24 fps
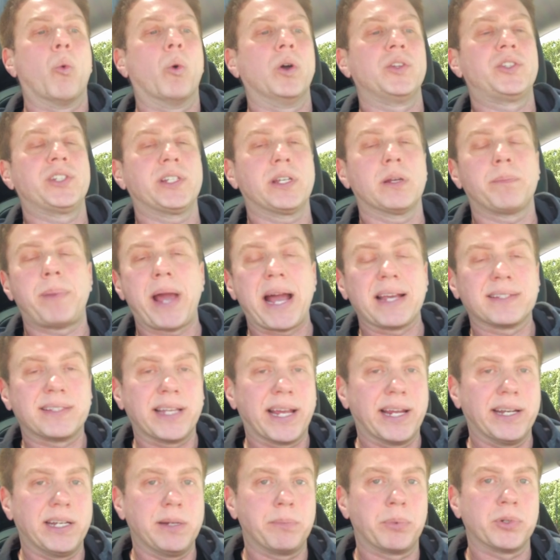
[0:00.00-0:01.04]
Once you get
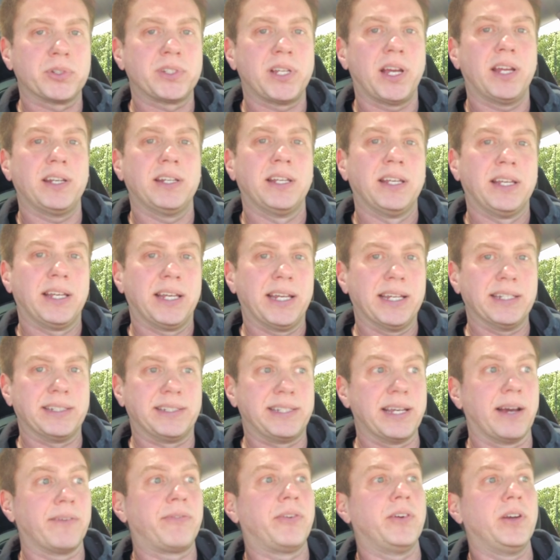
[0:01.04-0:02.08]
past eighty percent,
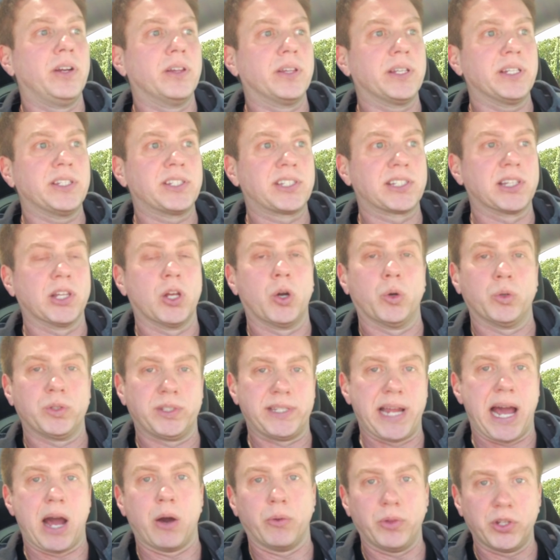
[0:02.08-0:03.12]
it definitely
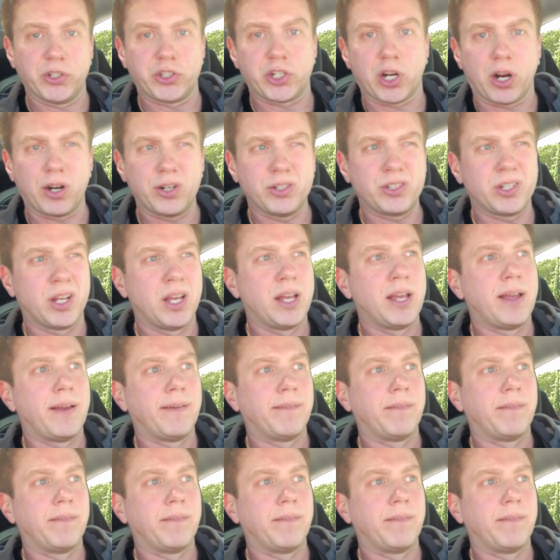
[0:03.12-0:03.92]
slows down the charge,